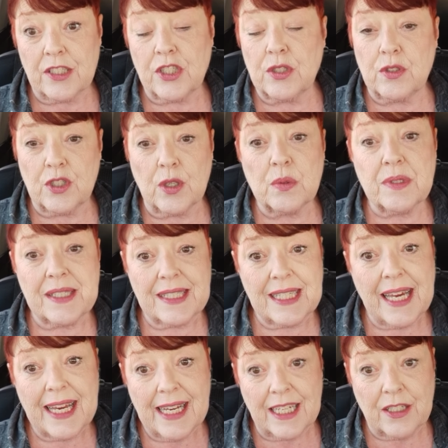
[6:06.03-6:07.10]
You don't stay
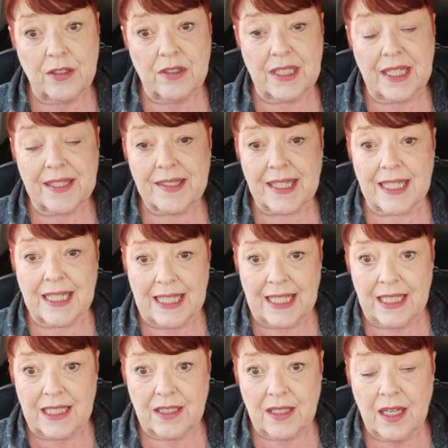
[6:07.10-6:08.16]
at your desk and
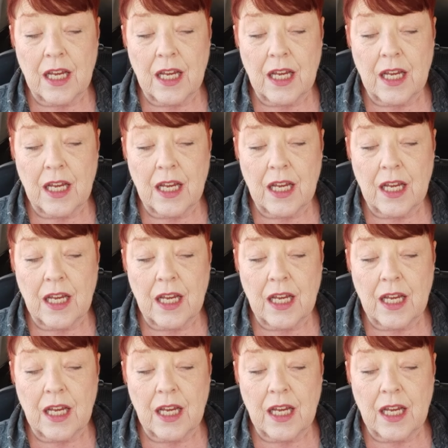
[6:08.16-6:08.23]
eat.